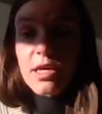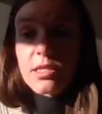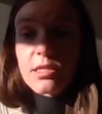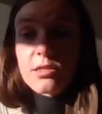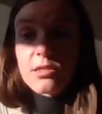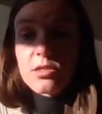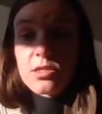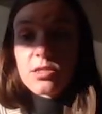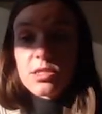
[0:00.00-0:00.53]
And
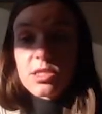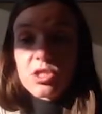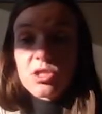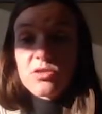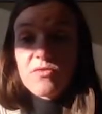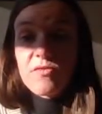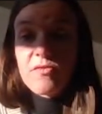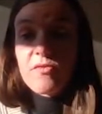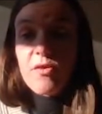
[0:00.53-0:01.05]
in
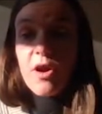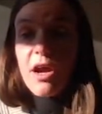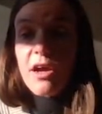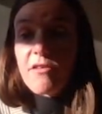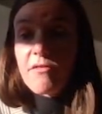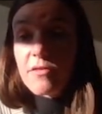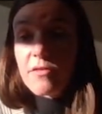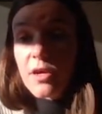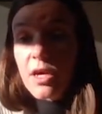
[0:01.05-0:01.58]
condition
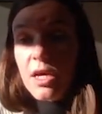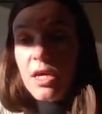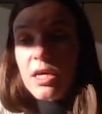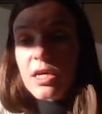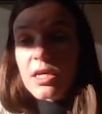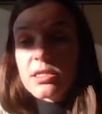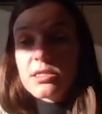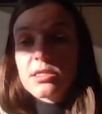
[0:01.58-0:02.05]
5, it's